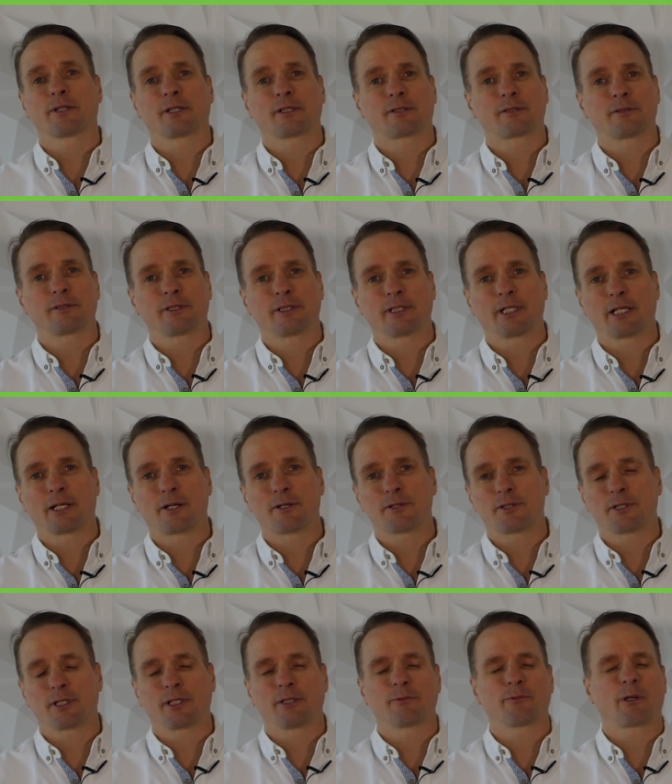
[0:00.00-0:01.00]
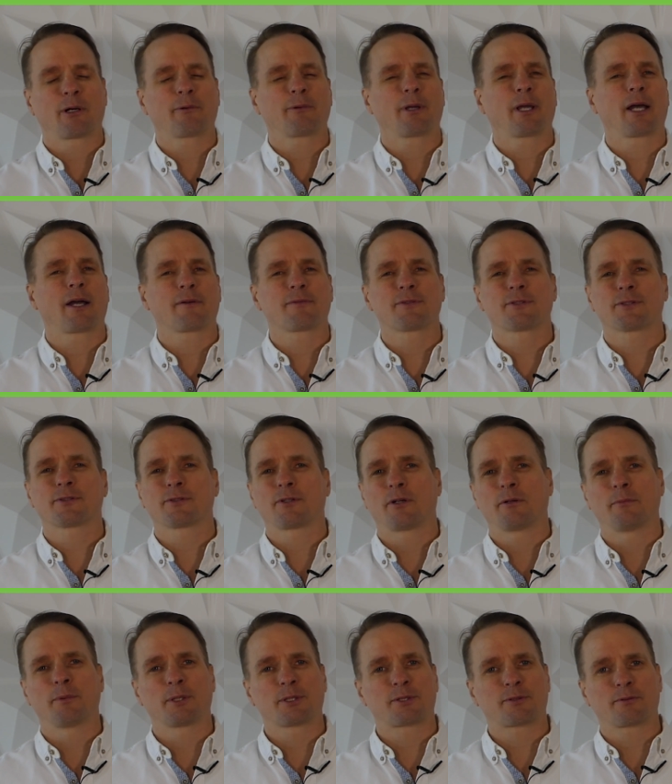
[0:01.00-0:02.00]
in clean energy and why we have
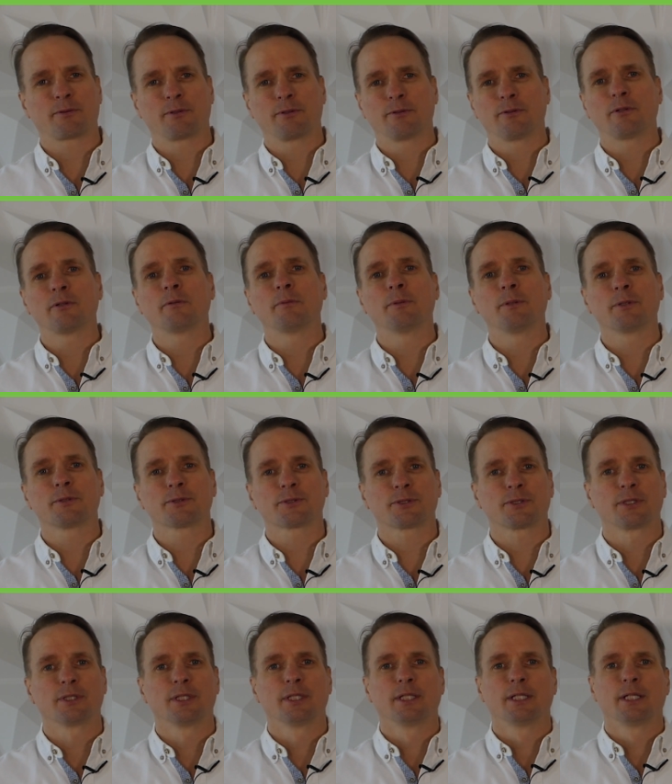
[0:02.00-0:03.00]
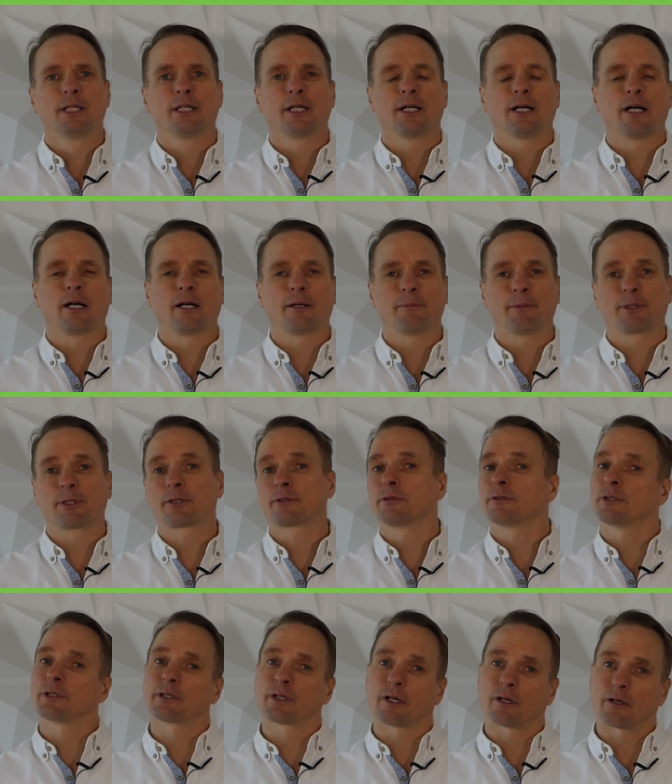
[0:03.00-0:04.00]
so much renewables. Um,
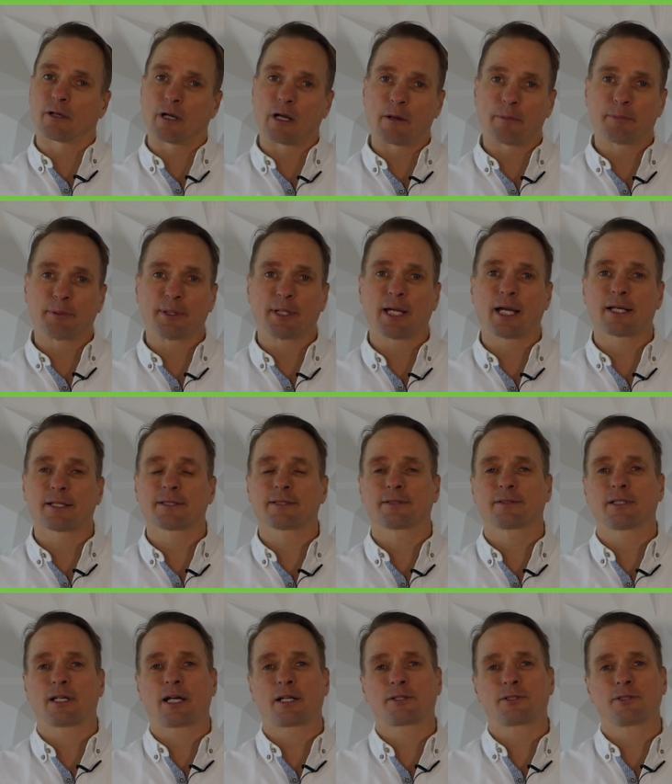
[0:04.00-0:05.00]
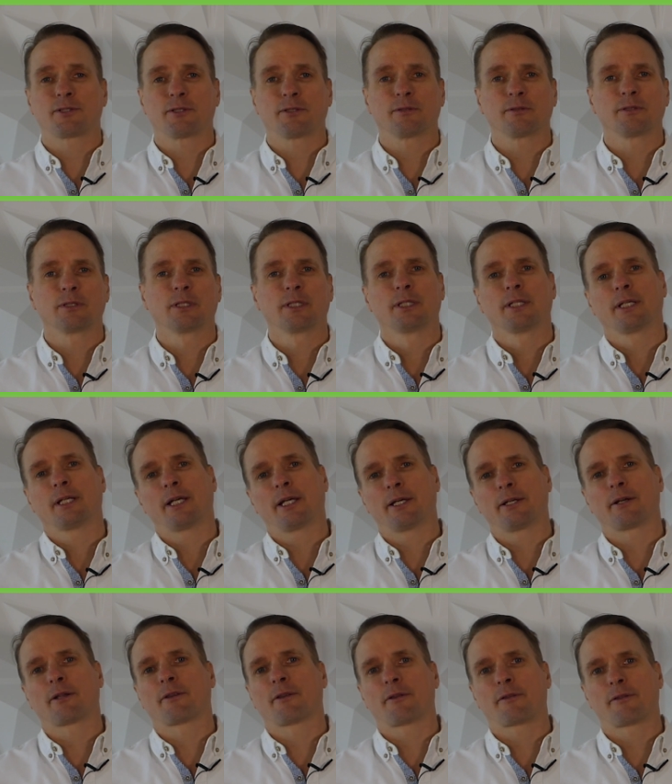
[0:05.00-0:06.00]
including our RPS statute
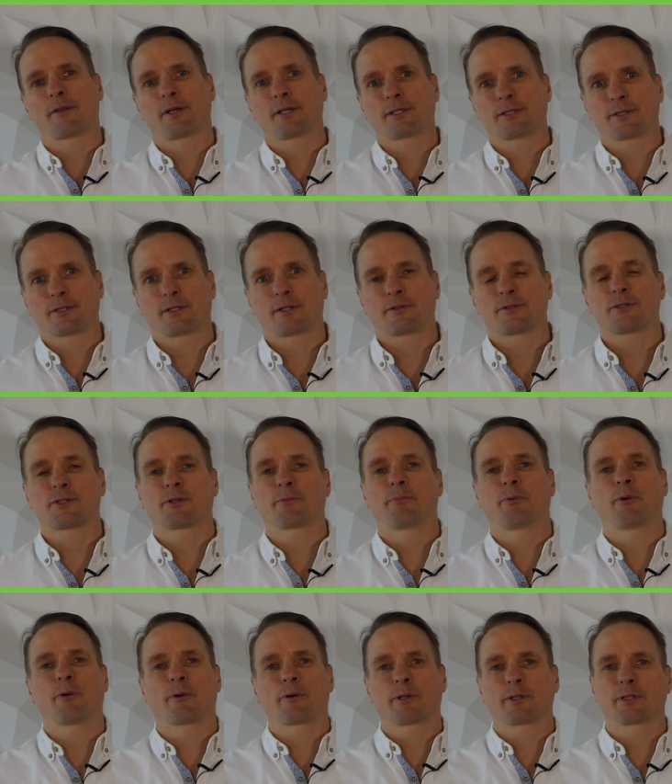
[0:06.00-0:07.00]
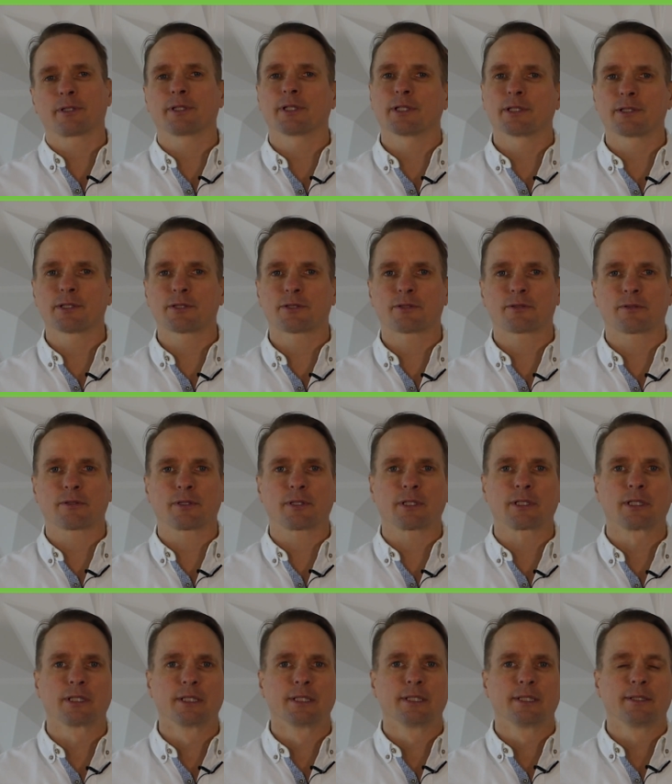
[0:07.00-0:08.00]
and other things that are supporting the
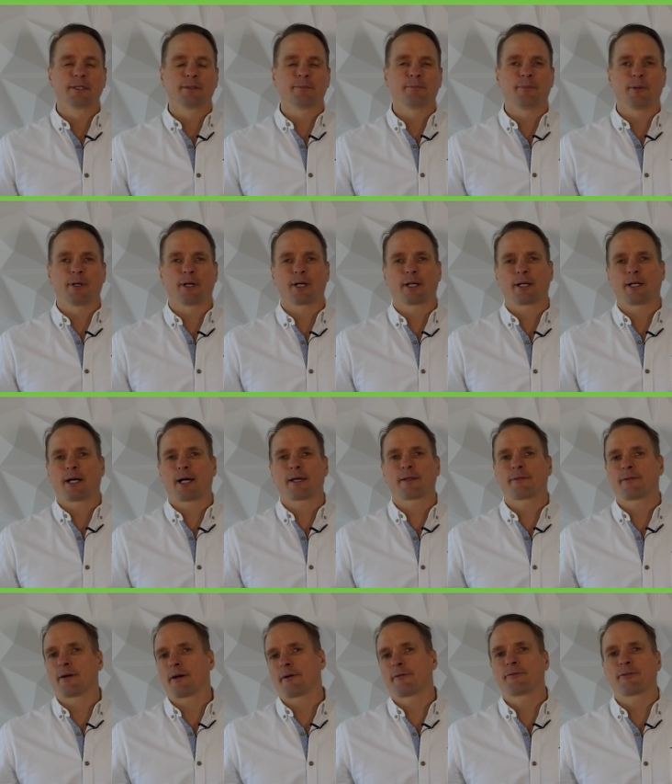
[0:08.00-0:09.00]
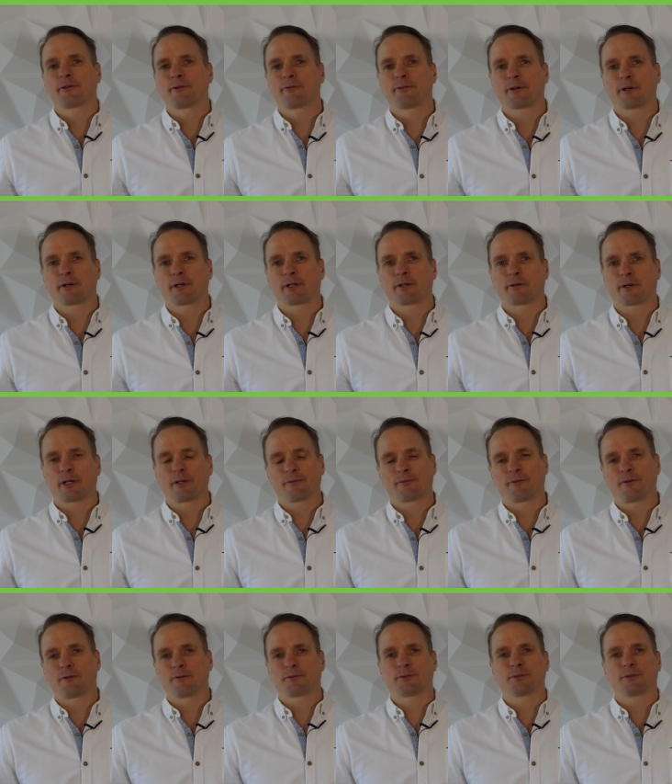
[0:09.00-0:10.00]
industry. But I, I feel very
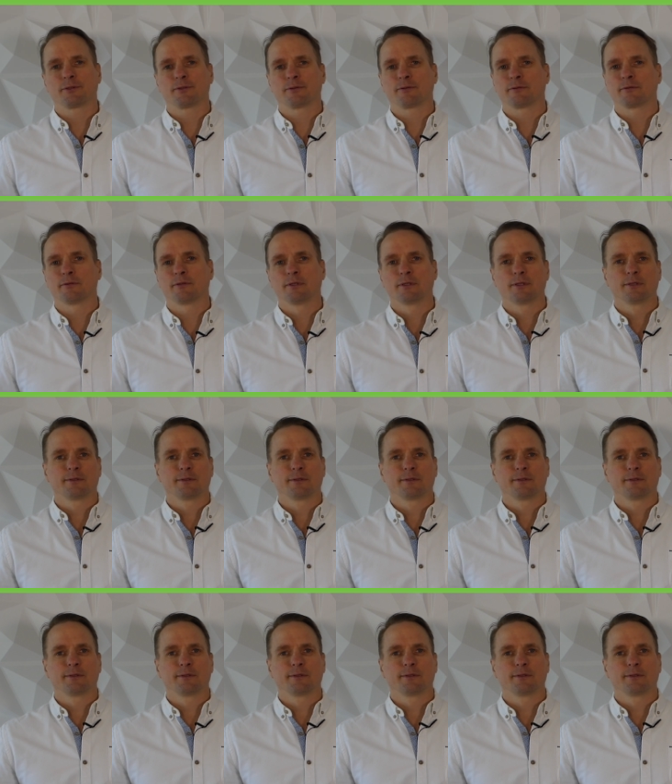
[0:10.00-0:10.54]
grateful to